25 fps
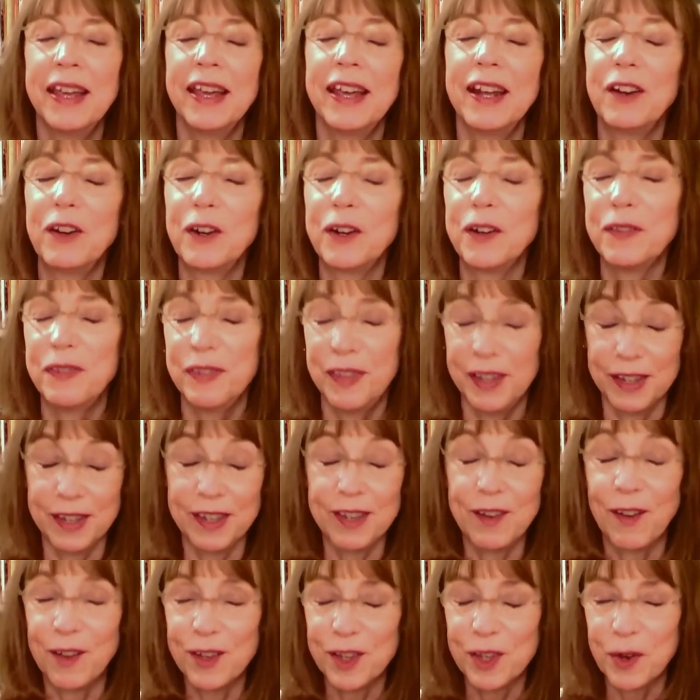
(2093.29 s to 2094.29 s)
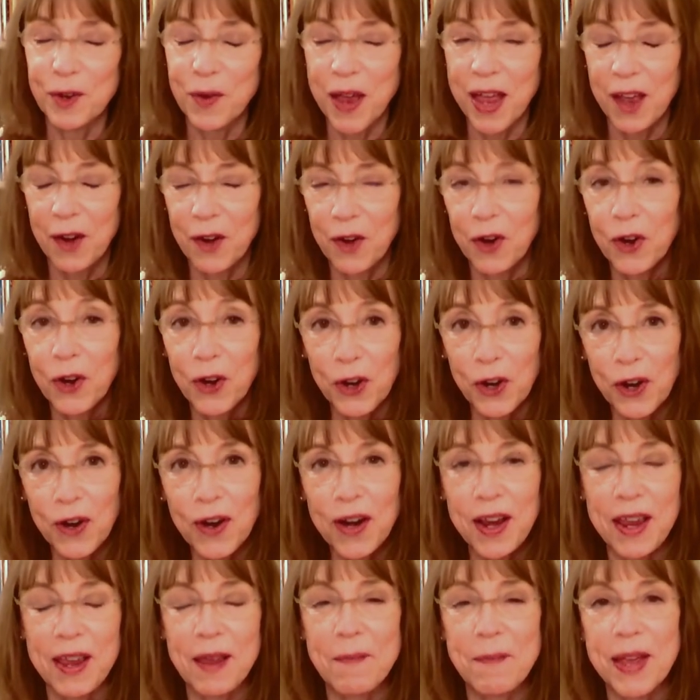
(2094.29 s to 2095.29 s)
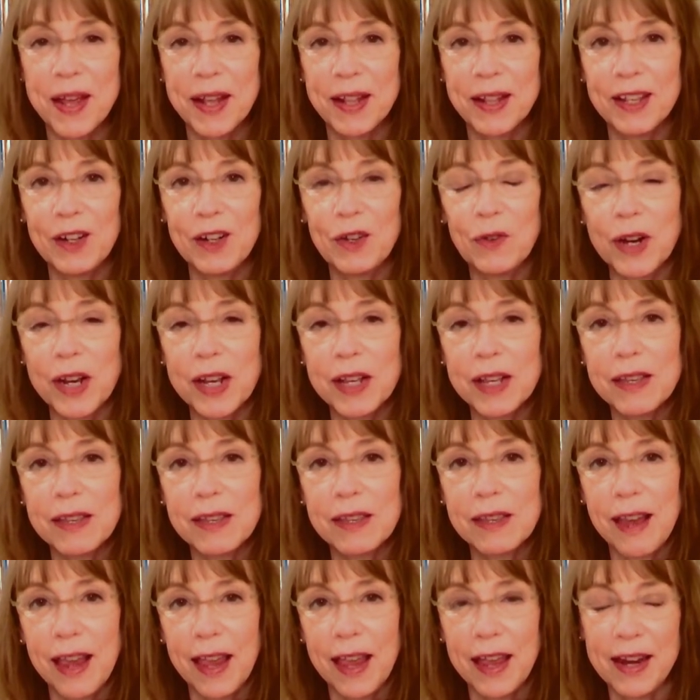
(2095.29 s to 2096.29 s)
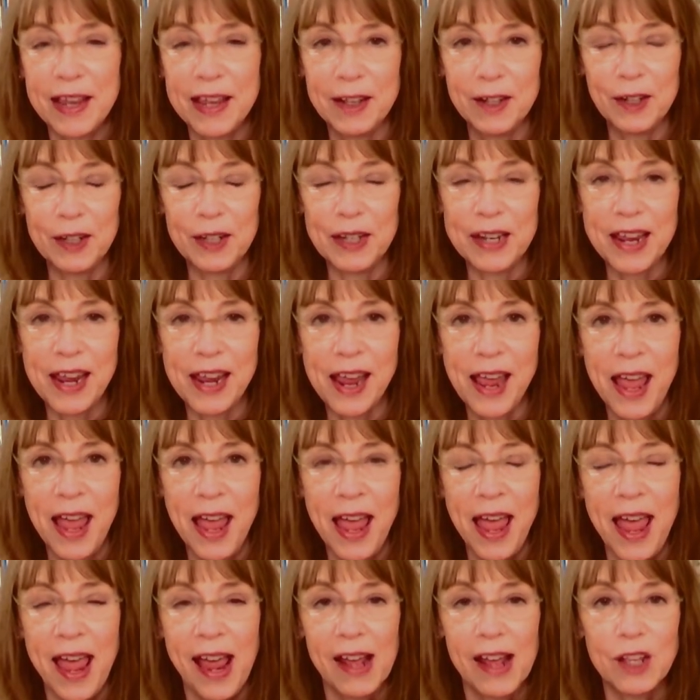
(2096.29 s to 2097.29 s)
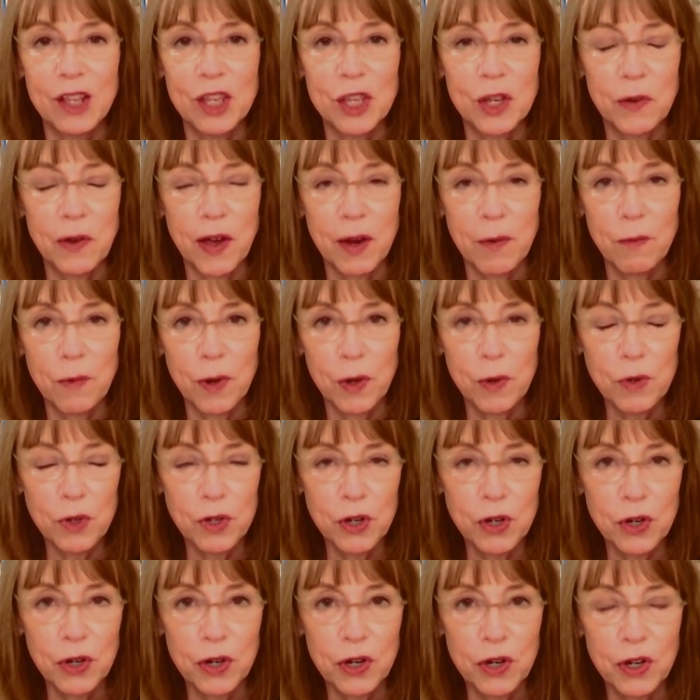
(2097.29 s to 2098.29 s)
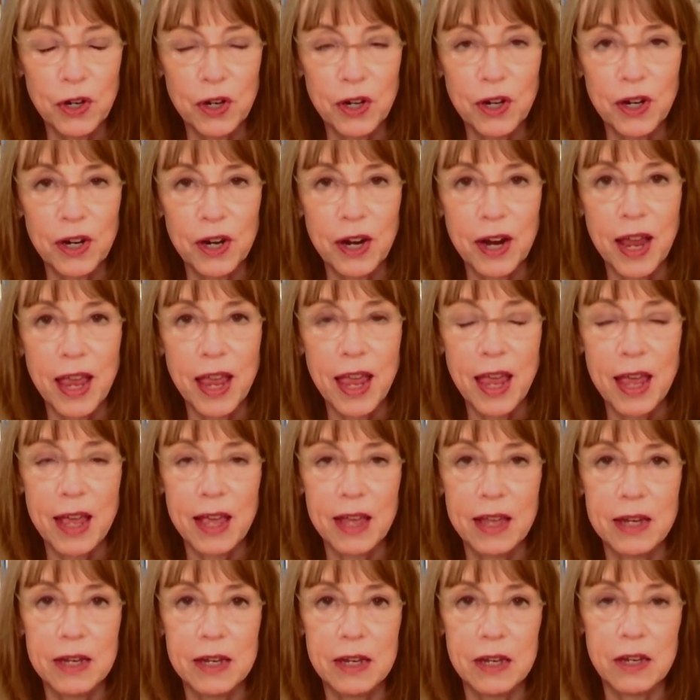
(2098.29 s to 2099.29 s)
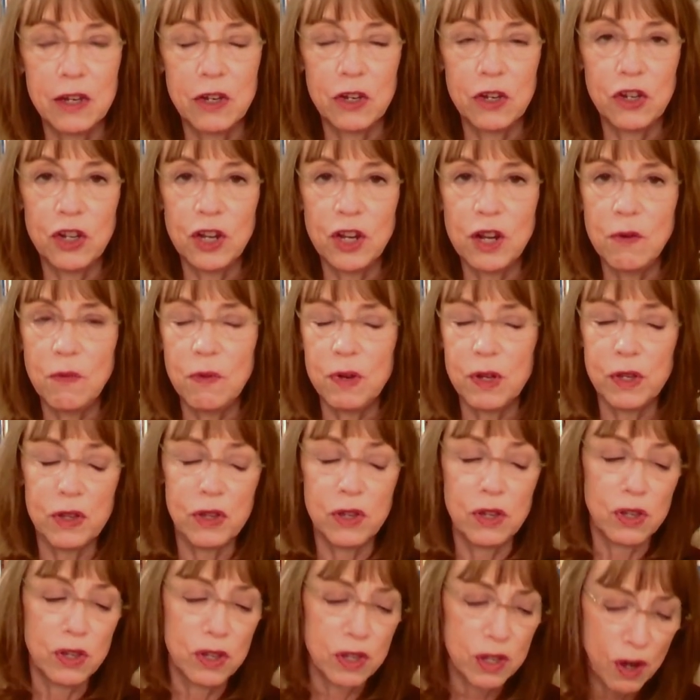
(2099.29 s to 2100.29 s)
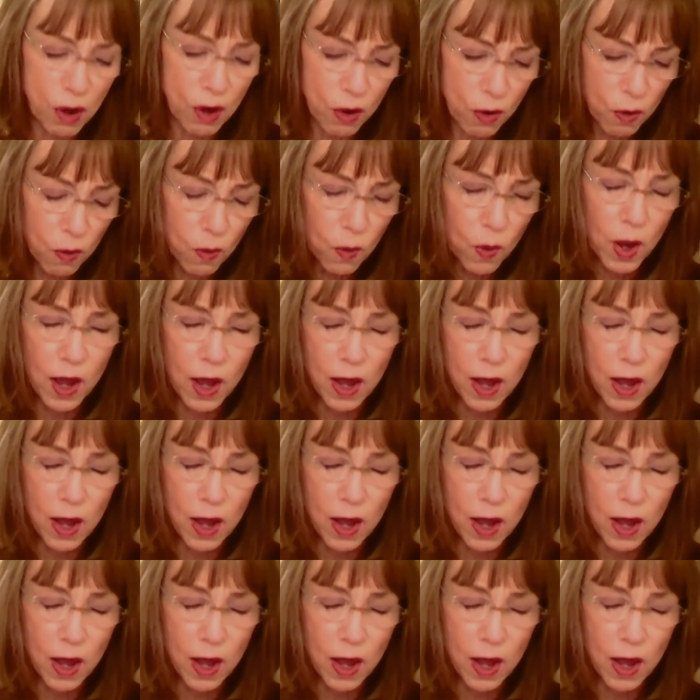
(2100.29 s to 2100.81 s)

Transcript: And this also had her email address and Hilti. And so I wrote to her, and she was so